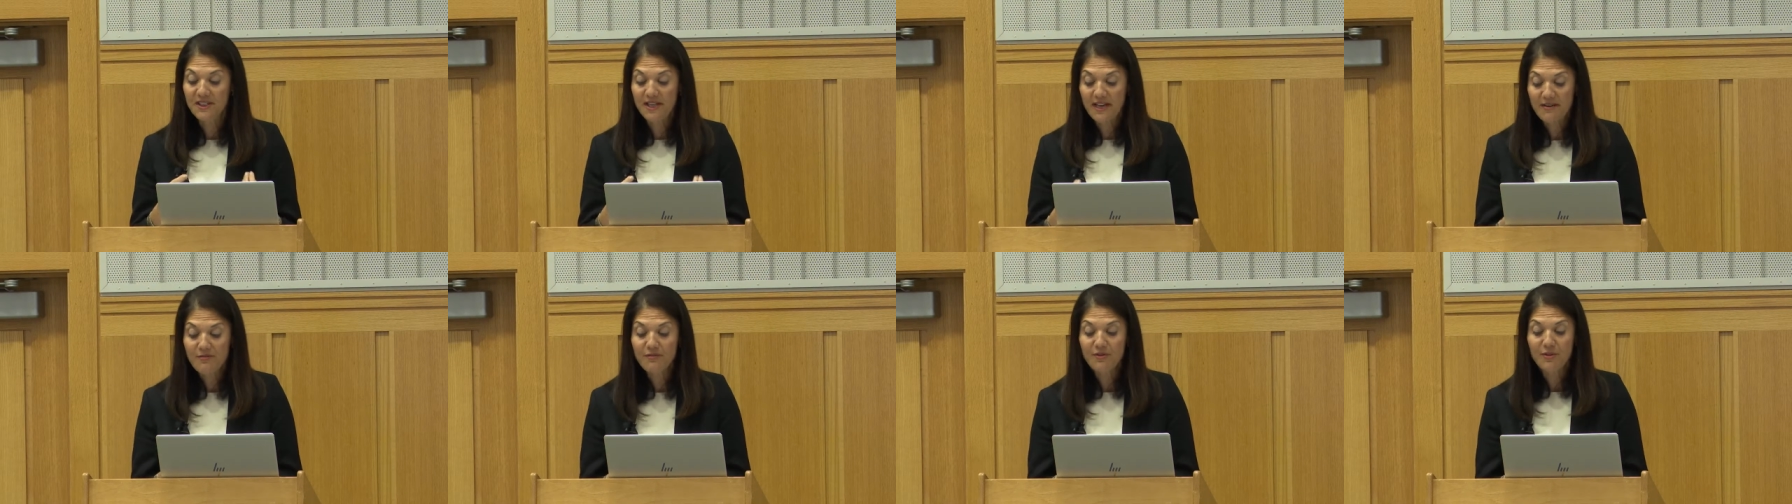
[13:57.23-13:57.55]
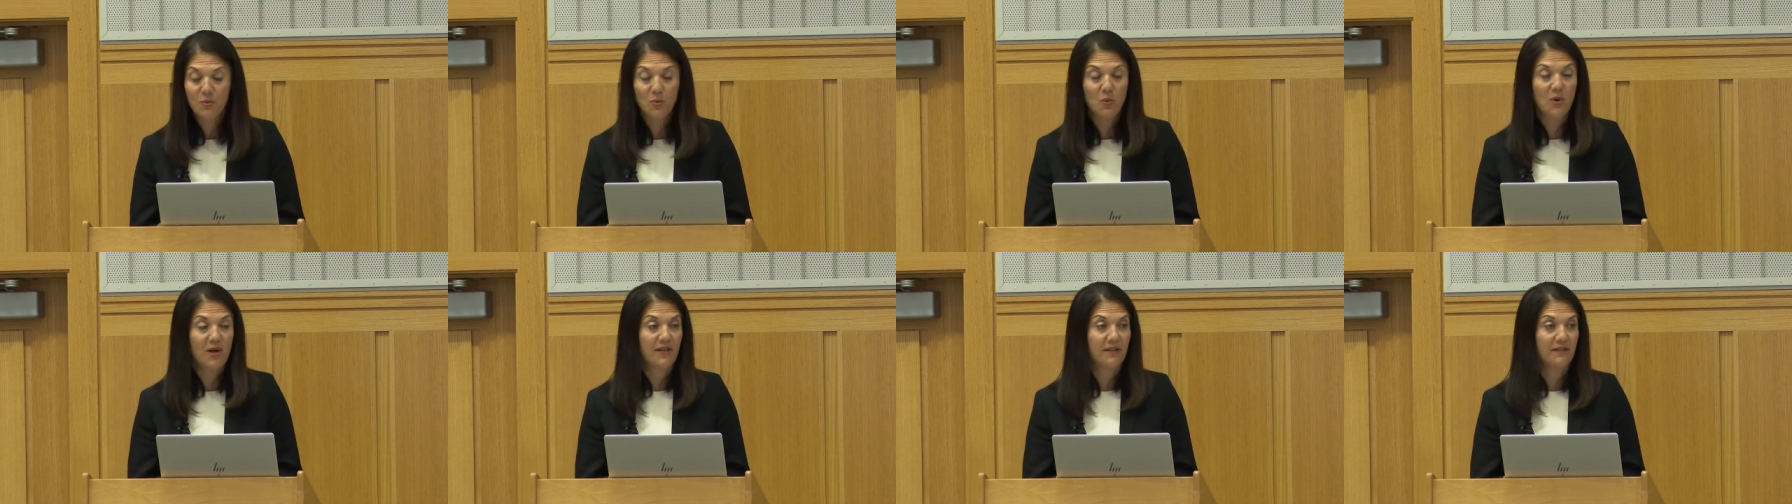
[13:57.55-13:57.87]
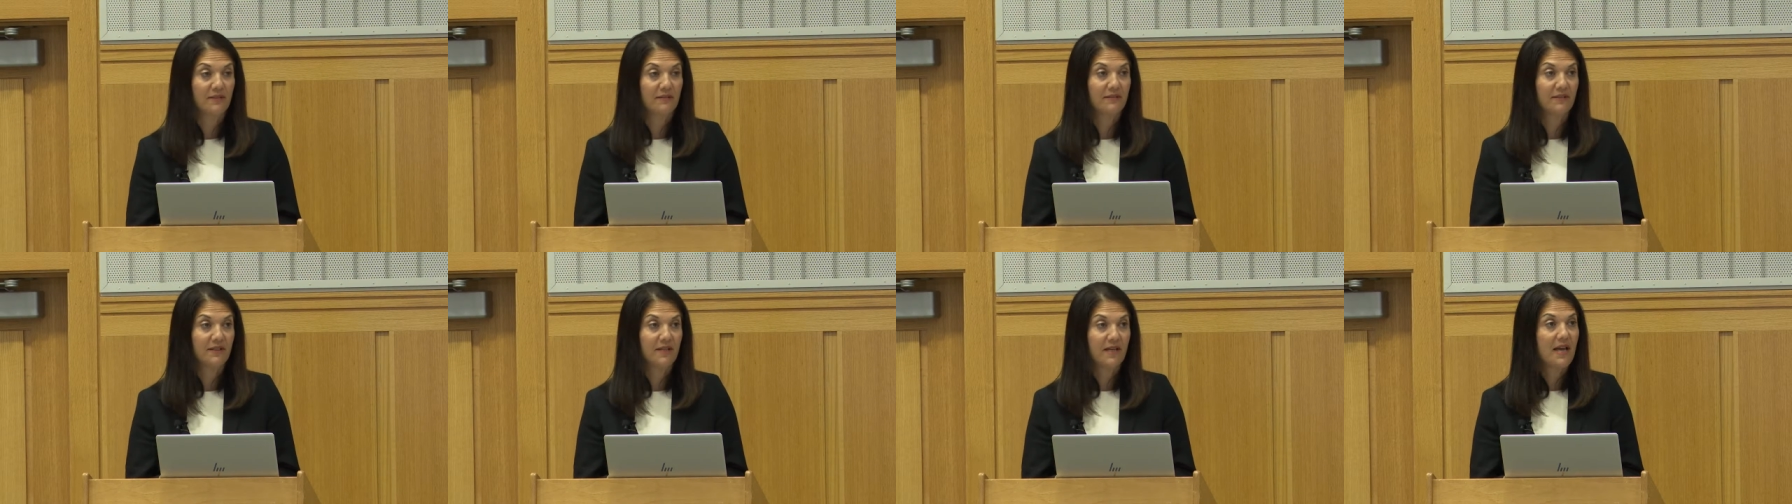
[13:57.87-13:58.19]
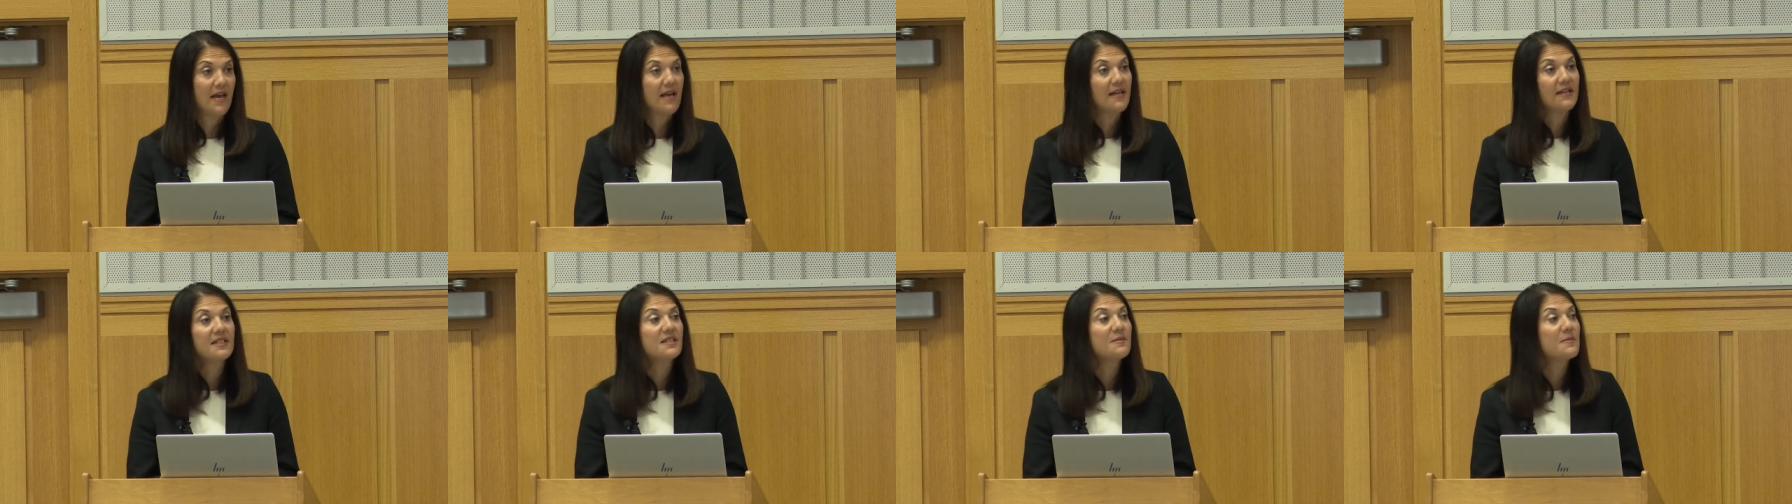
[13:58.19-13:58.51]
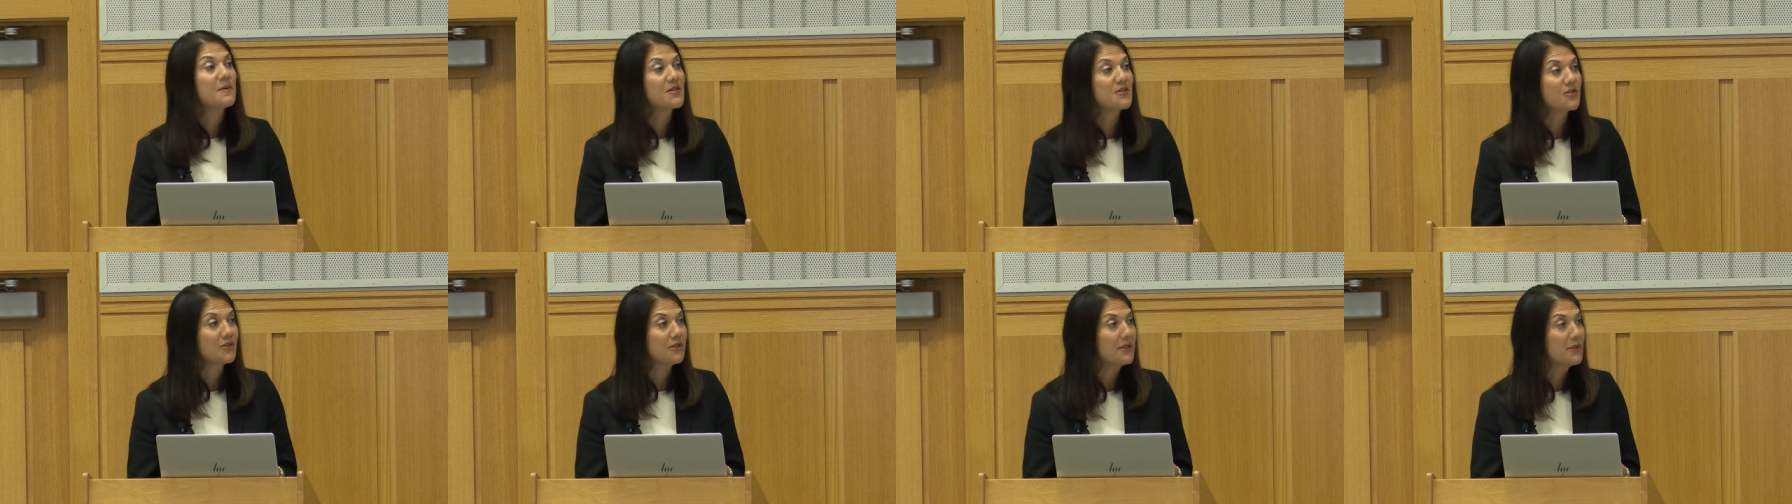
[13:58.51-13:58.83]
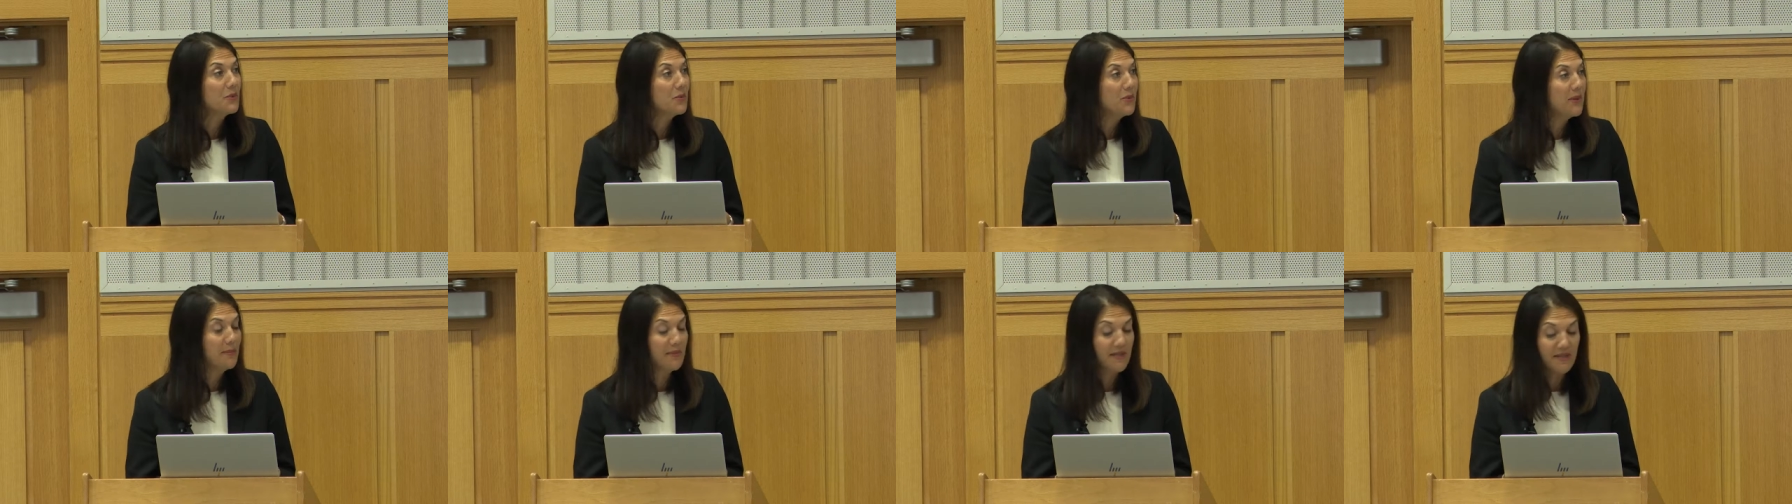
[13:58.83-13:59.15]
everyone, and especially
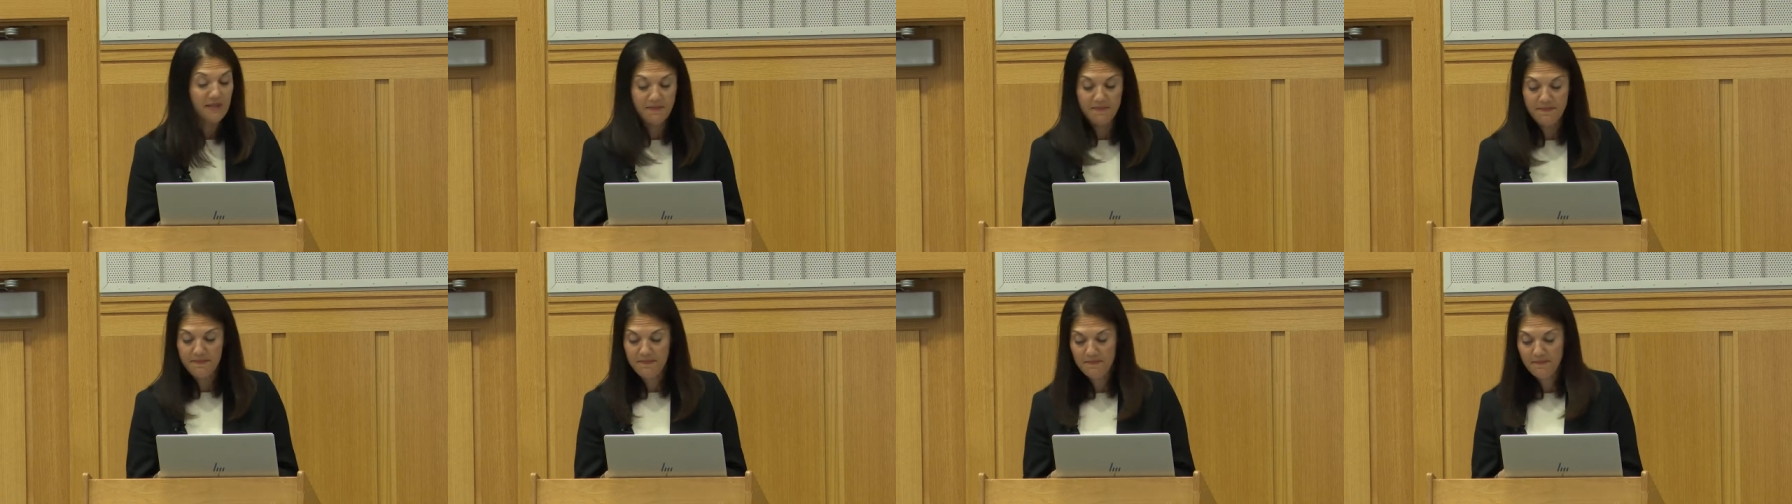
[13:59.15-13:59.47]
women?